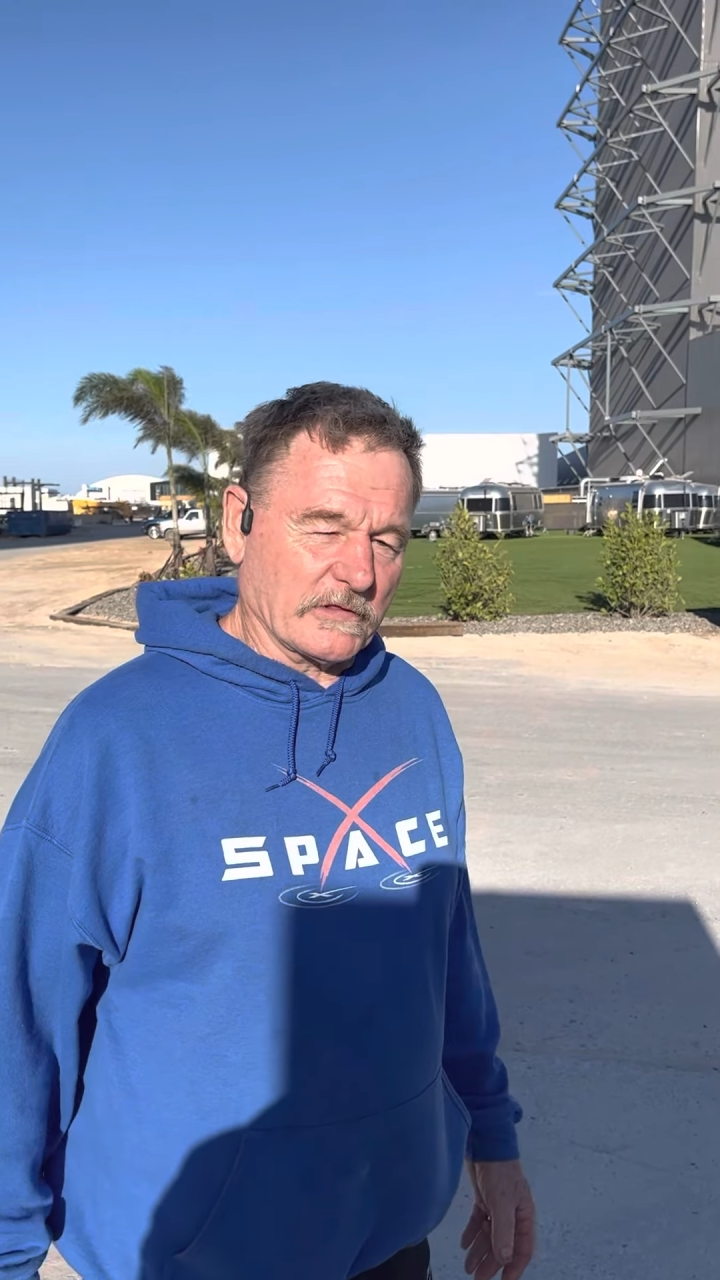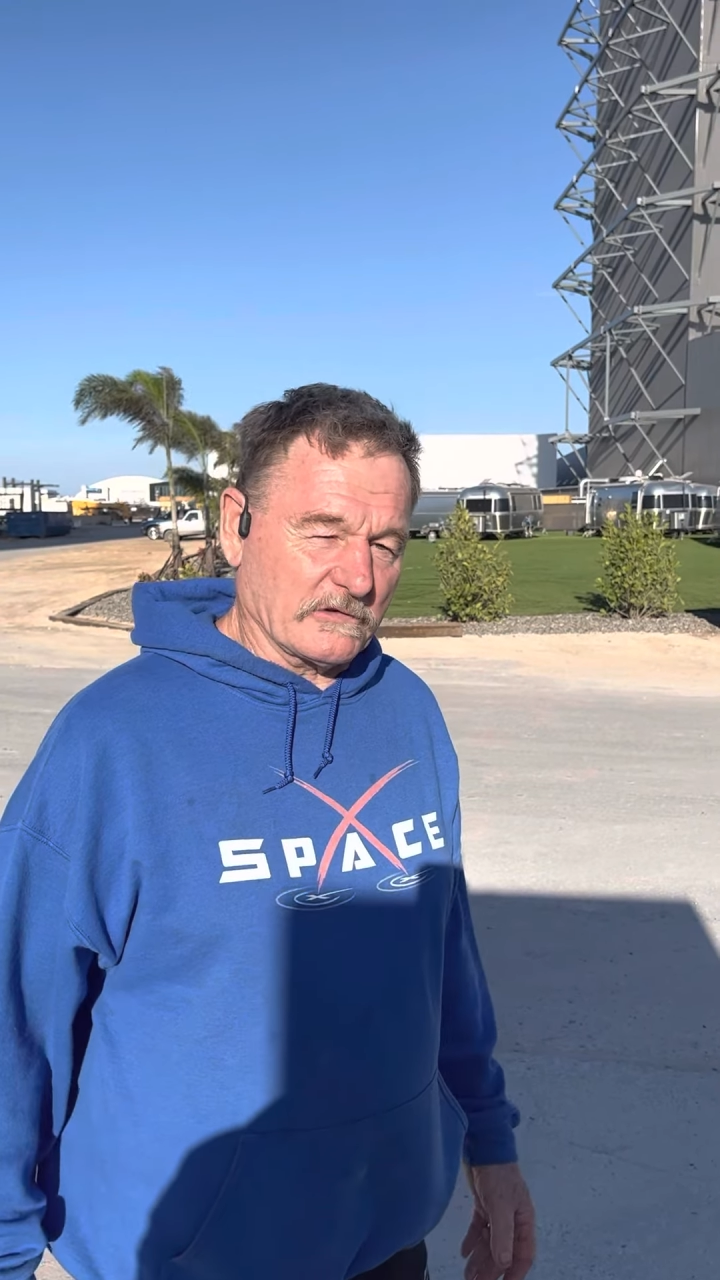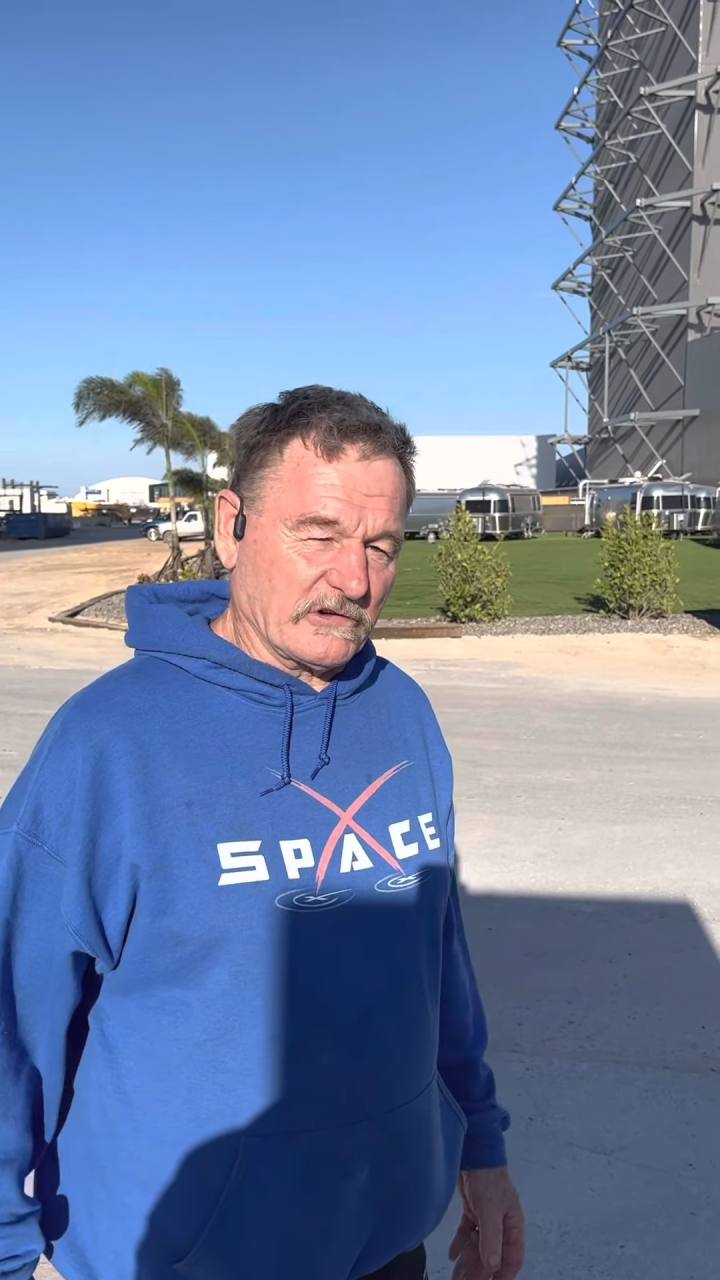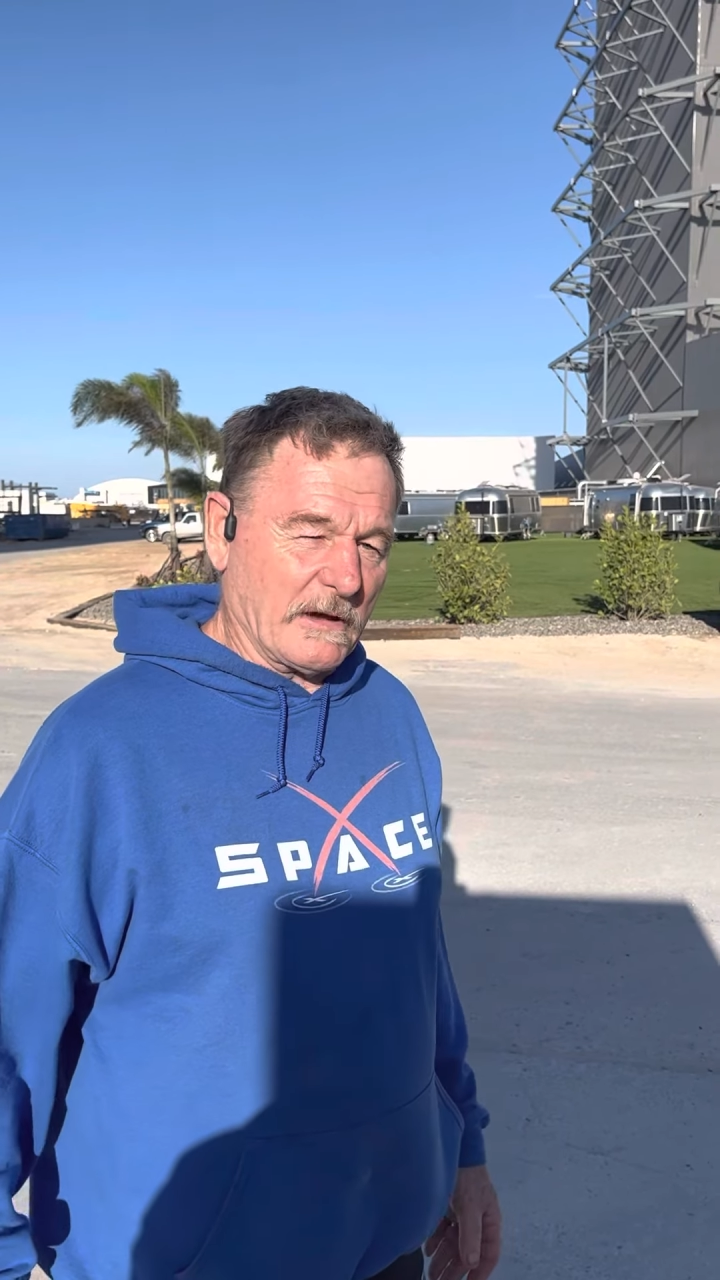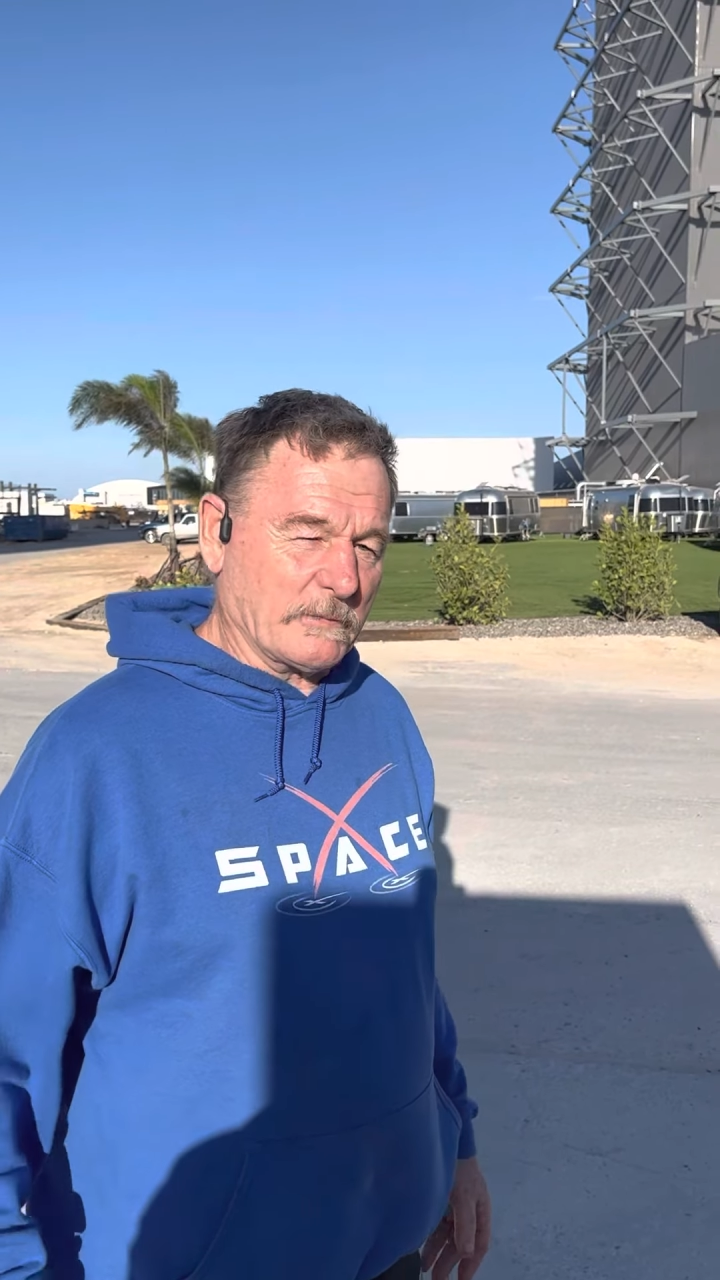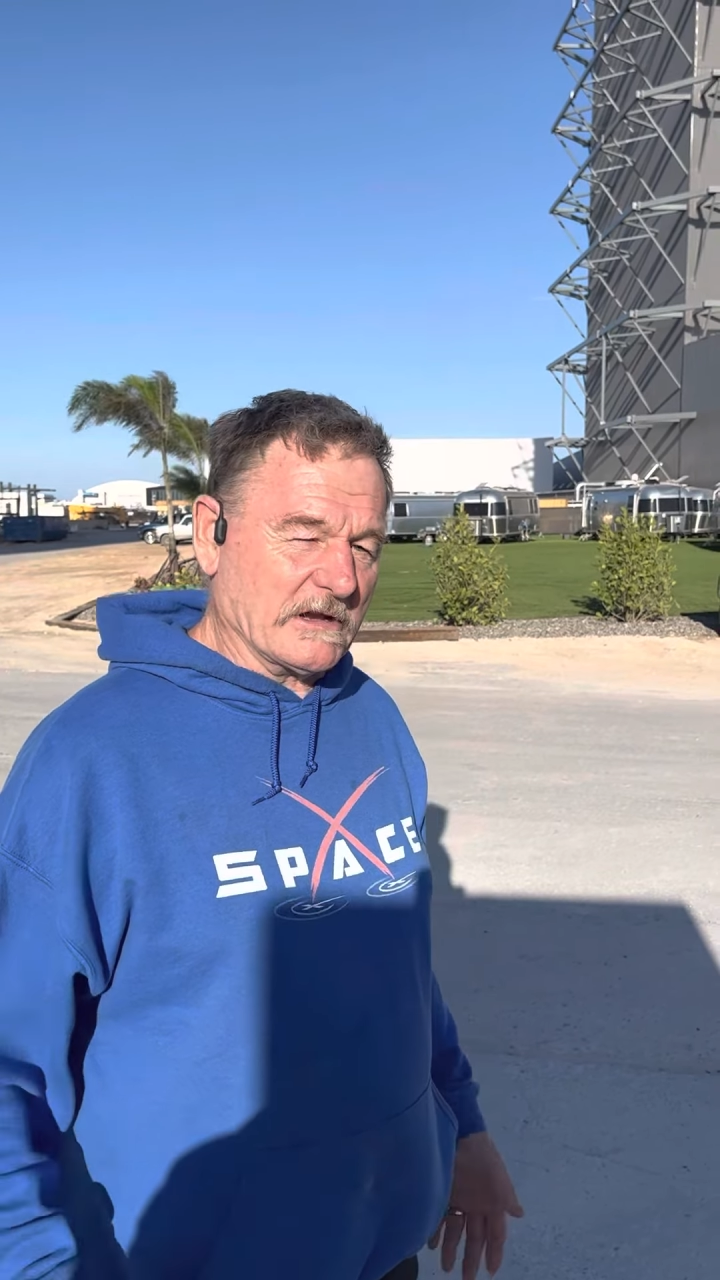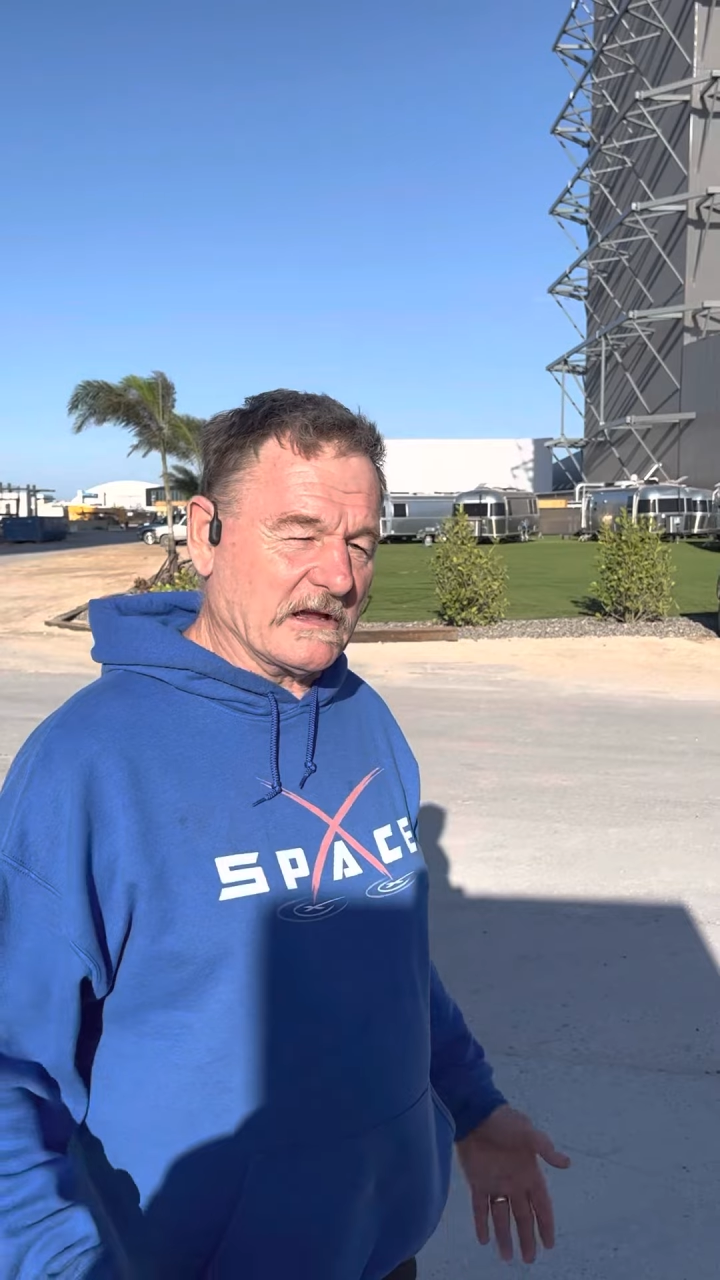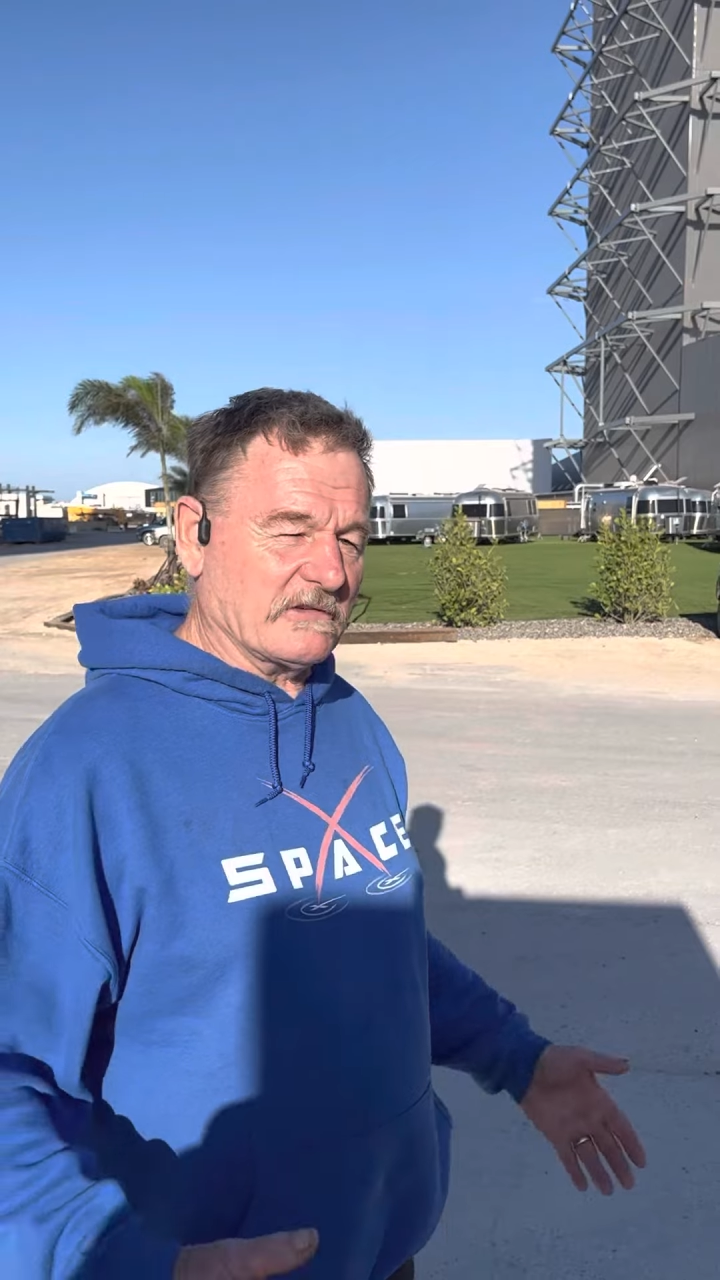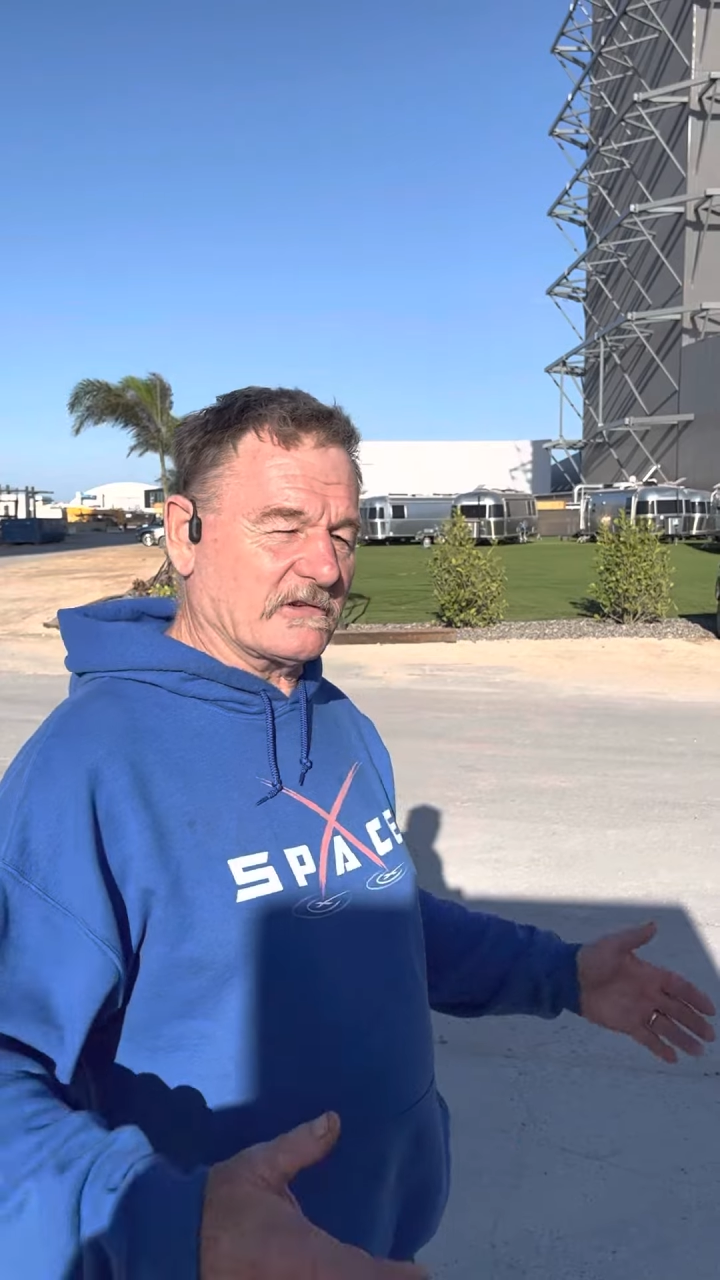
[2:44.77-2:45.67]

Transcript: Japanese